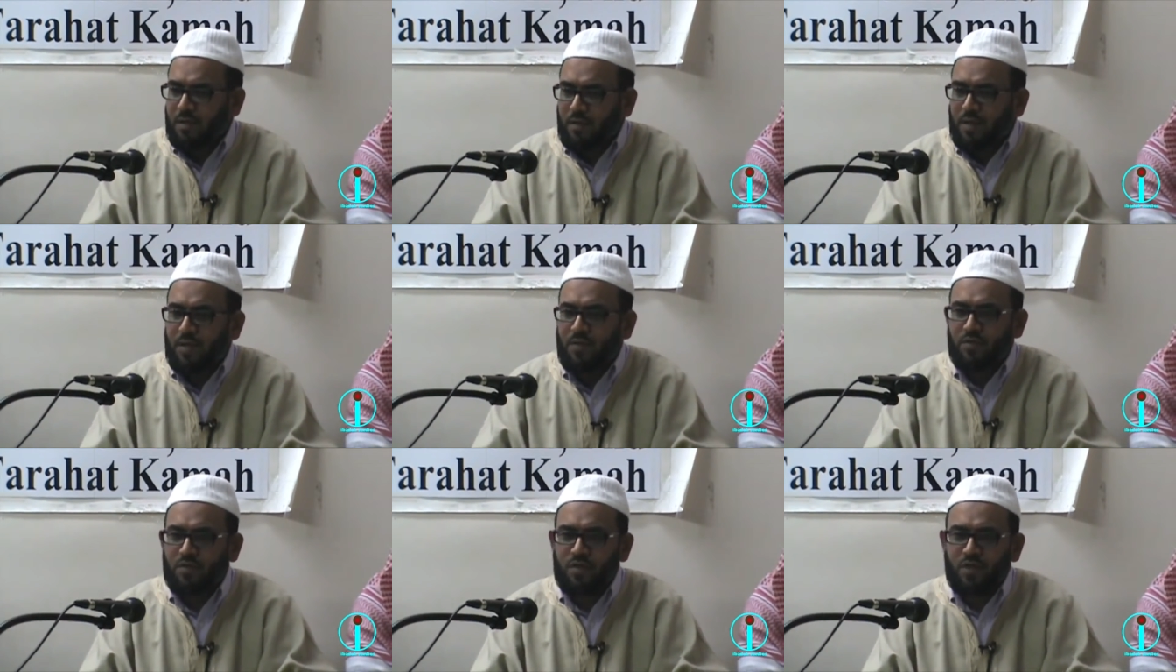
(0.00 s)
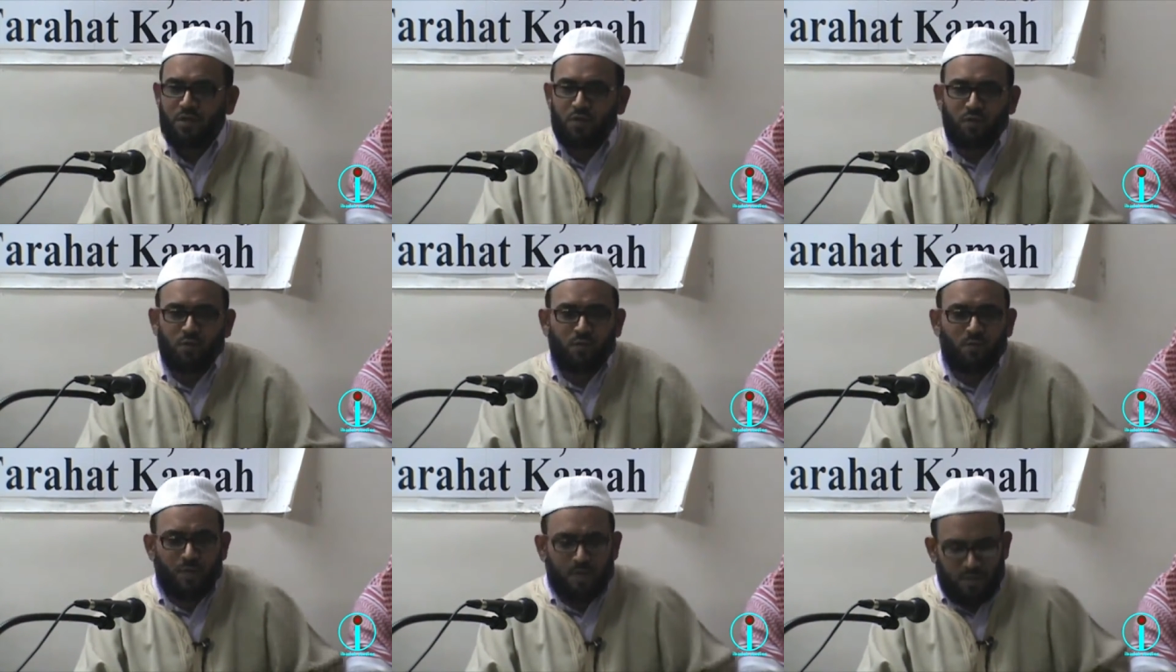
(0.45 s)
Then you say,
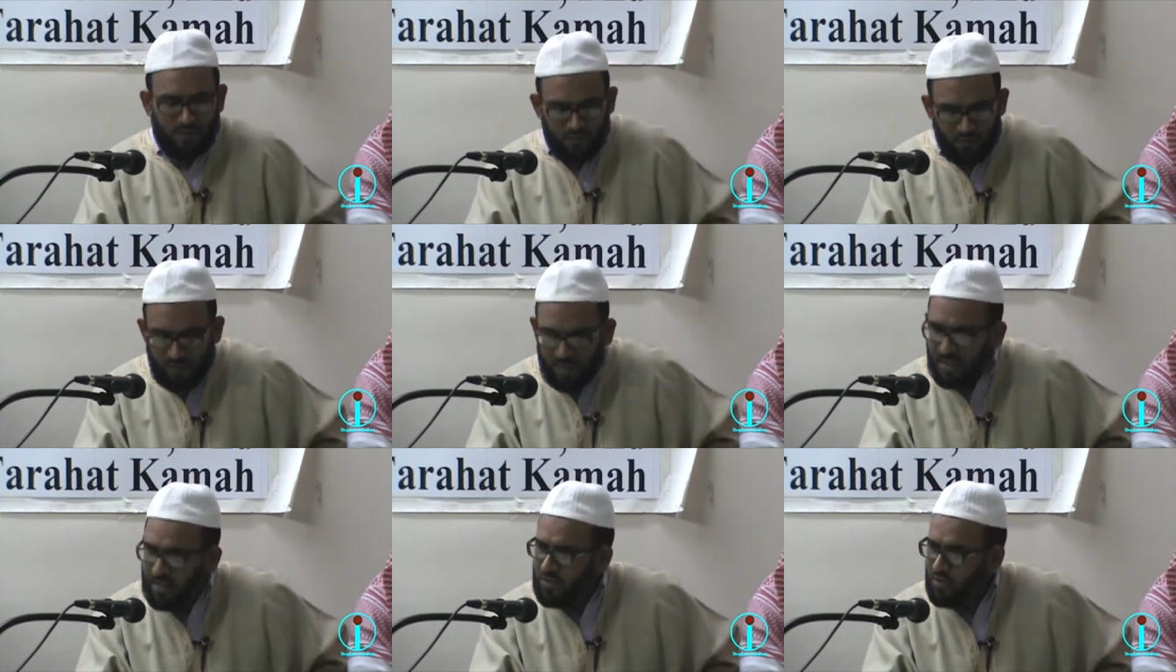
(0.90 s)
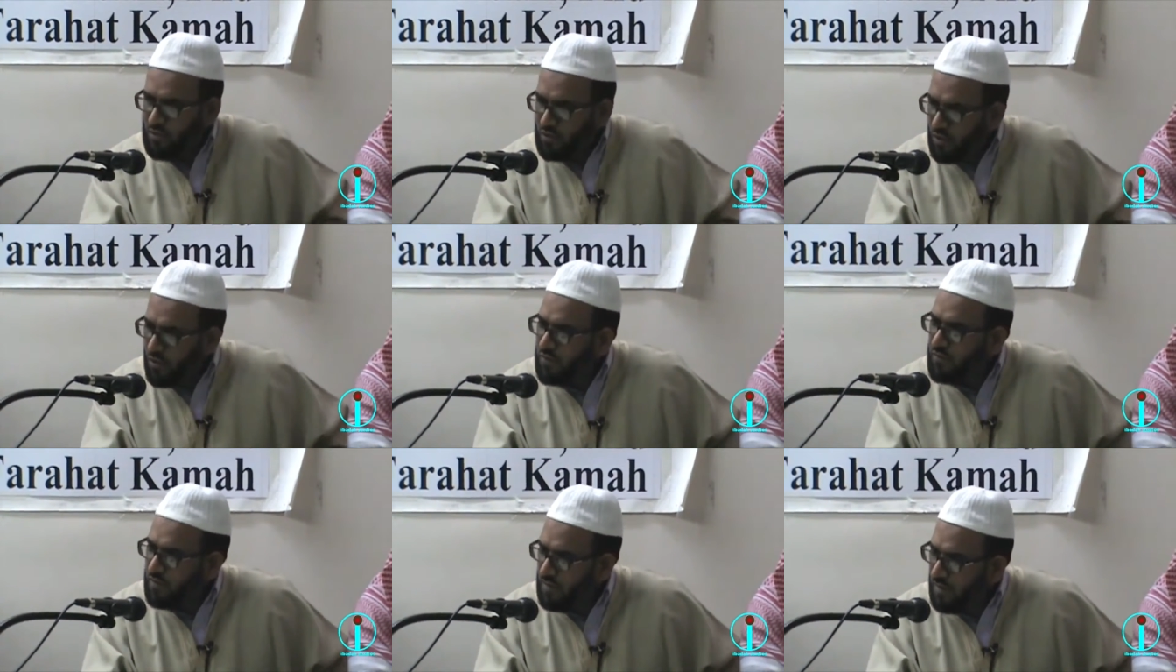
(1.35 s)
you know what, you guys
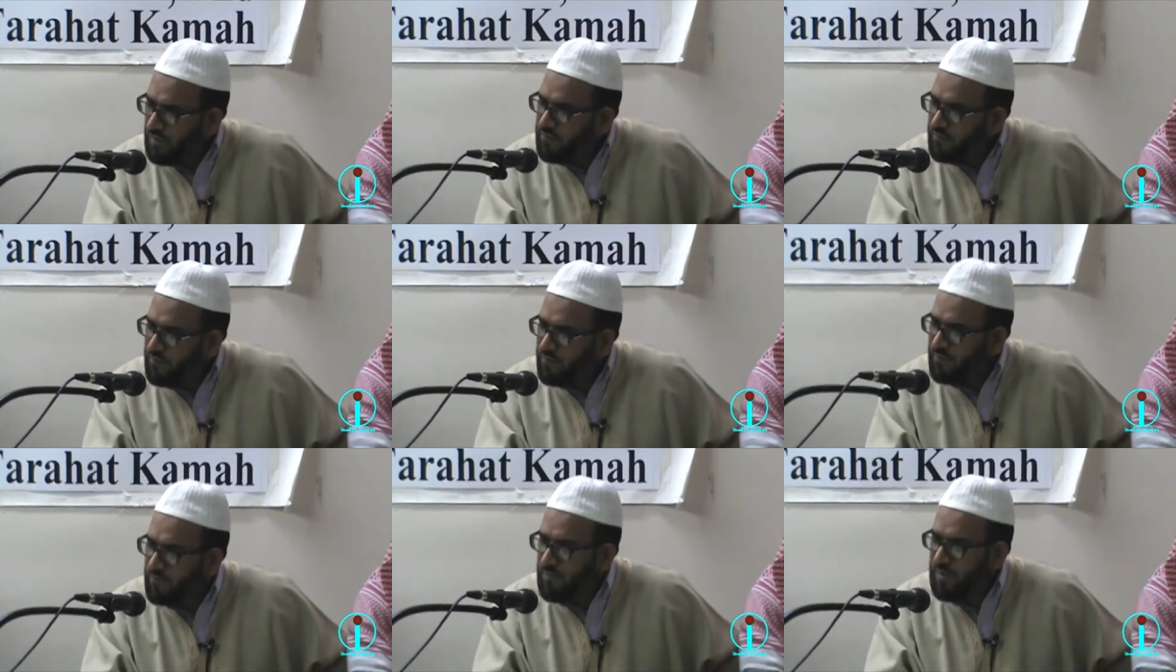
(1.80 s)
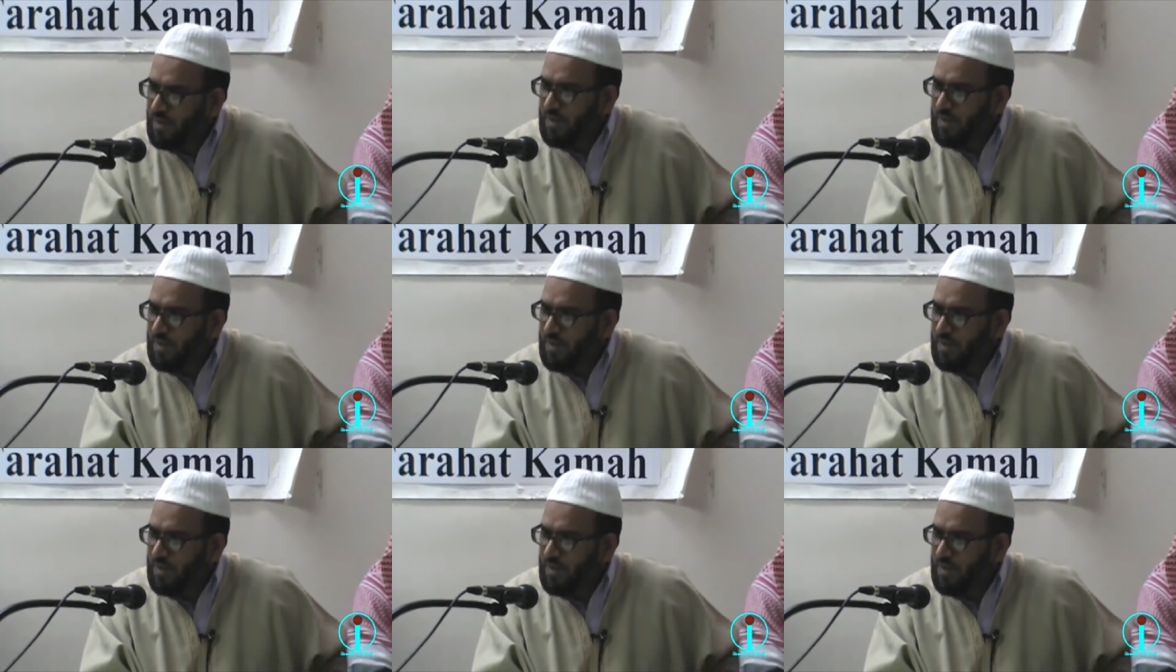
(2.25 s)
enjoy yourself.